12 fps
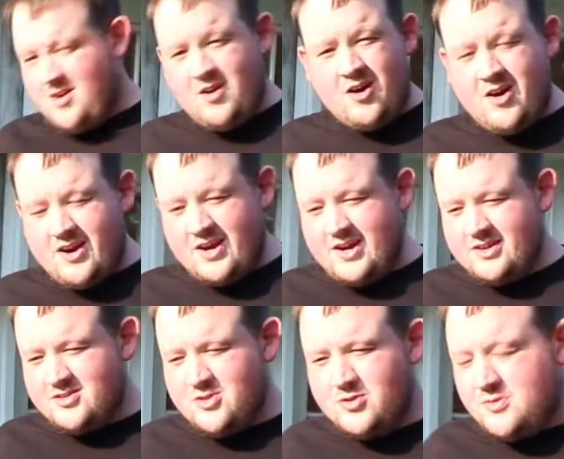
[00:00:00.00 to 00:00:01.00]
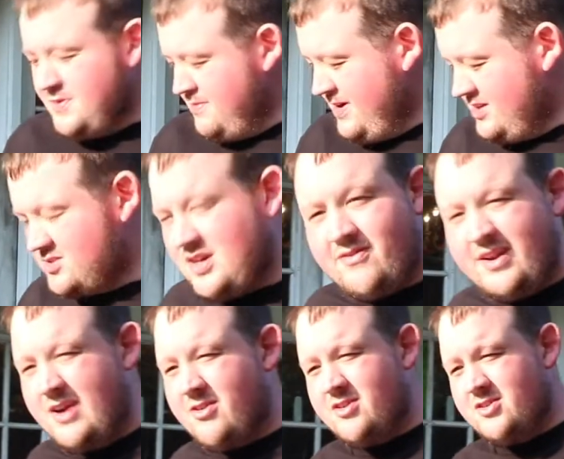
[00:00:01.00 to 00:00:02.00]
Alright guys, so it's been about 7
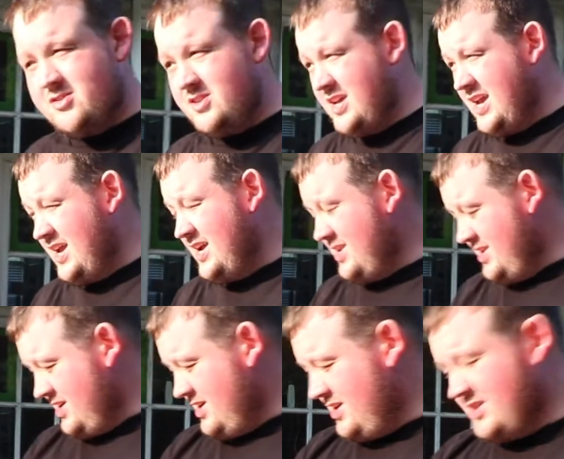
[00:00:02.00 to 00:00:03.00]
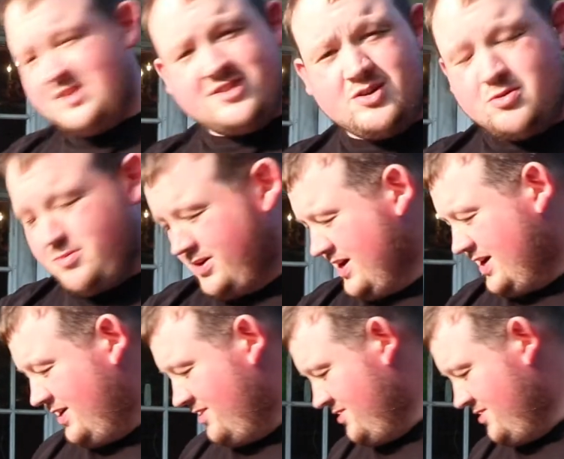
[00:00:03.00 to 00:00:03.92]
hours, and let's see what we got.